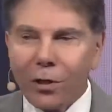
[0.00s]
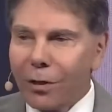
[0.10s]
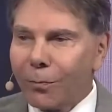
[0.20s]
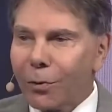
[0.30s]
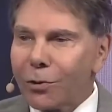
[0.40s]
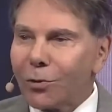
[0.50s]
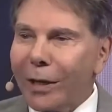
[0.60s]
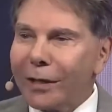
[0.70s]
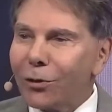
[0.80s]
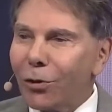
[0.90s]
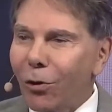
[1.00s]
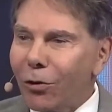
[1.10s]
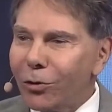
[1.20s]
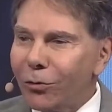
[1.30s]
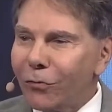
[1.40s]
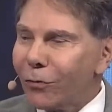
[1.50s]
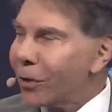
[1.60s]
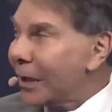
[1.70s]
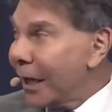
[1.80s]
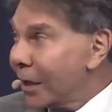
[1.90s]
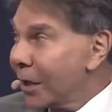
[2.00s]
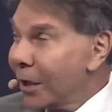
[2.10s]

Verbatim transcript: number so I can call you for a date?"